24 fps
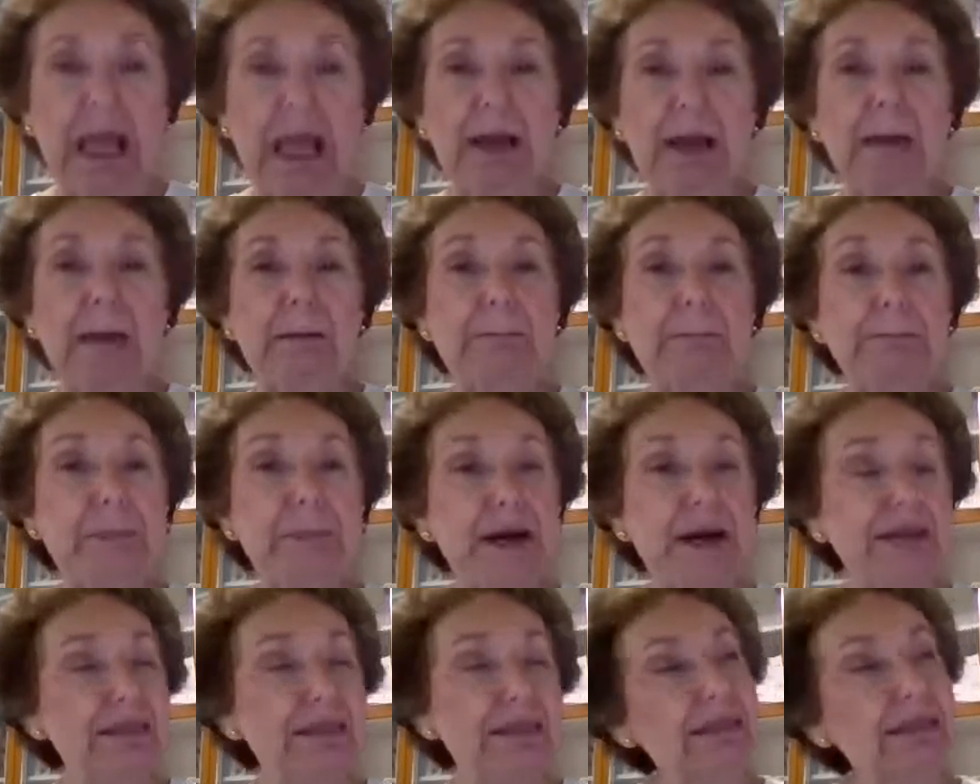But the
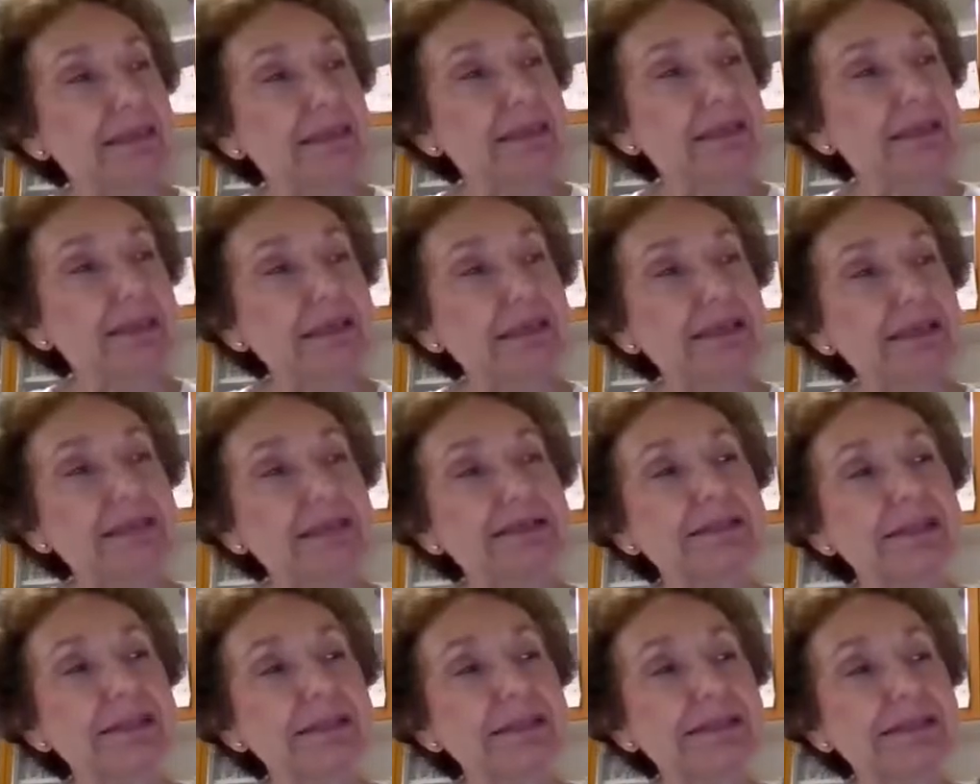thing is, it
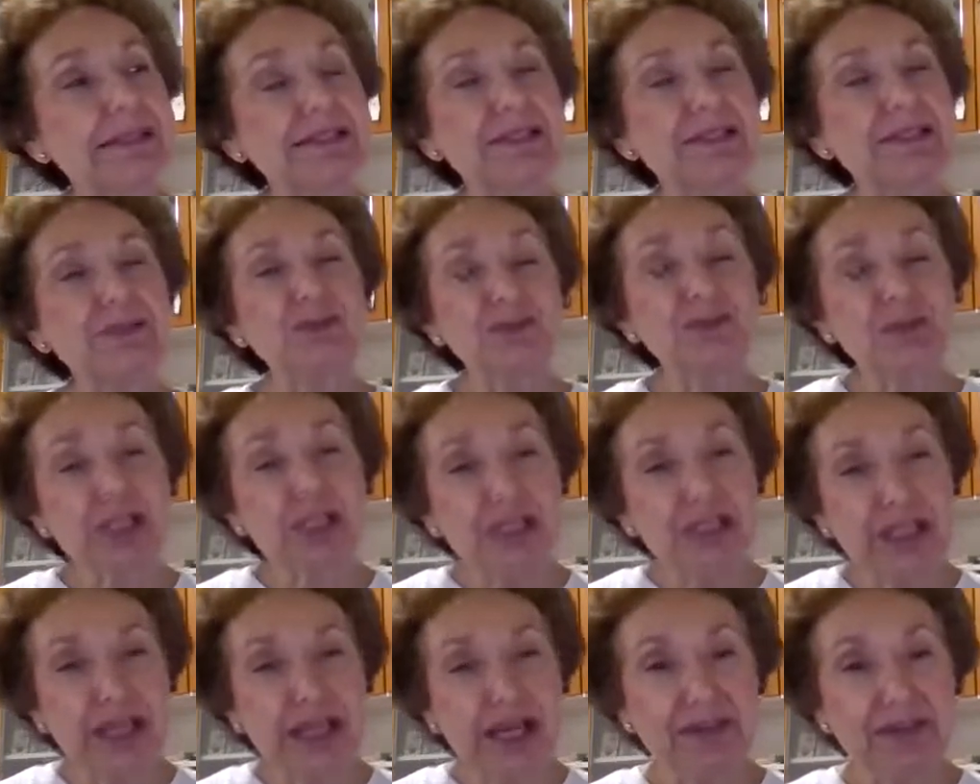doesn't really
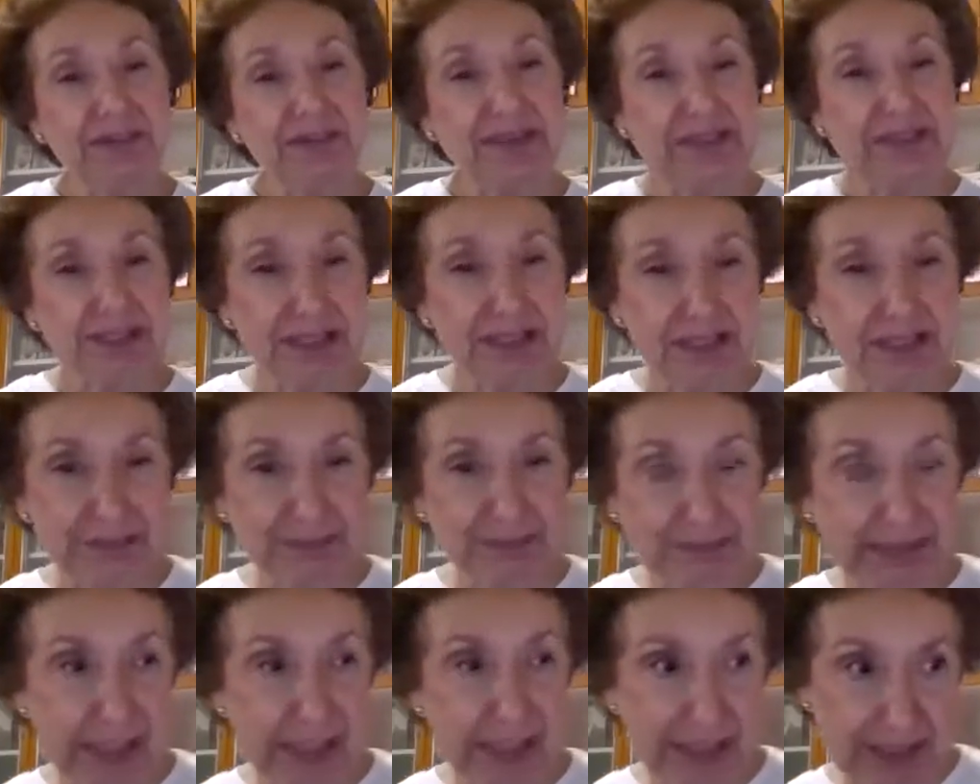have to take
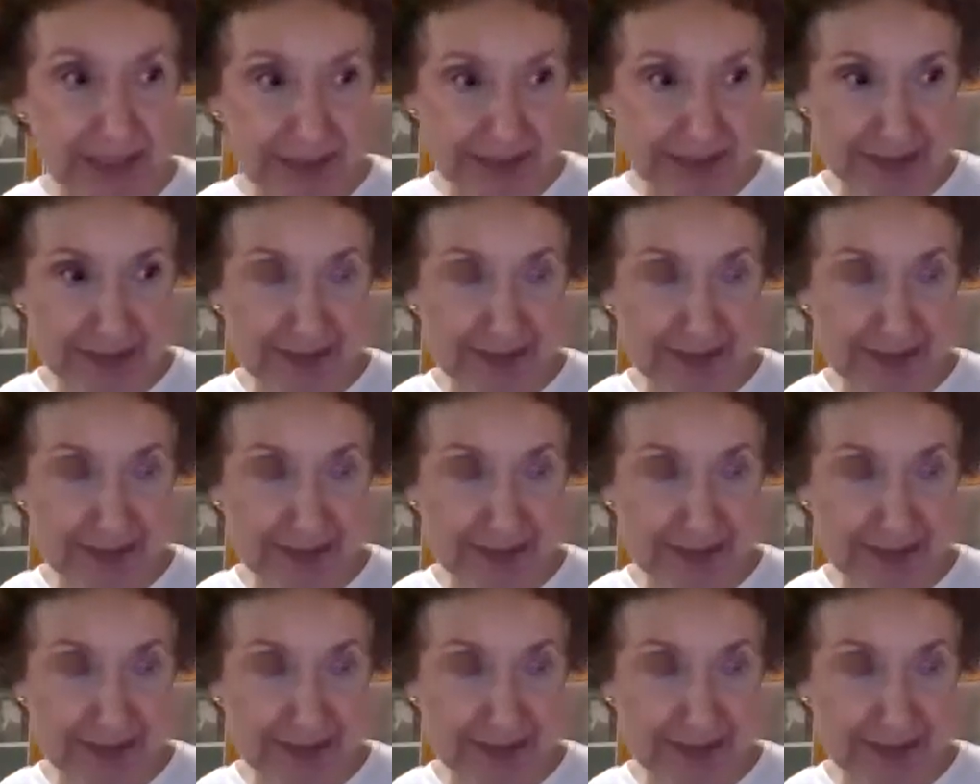place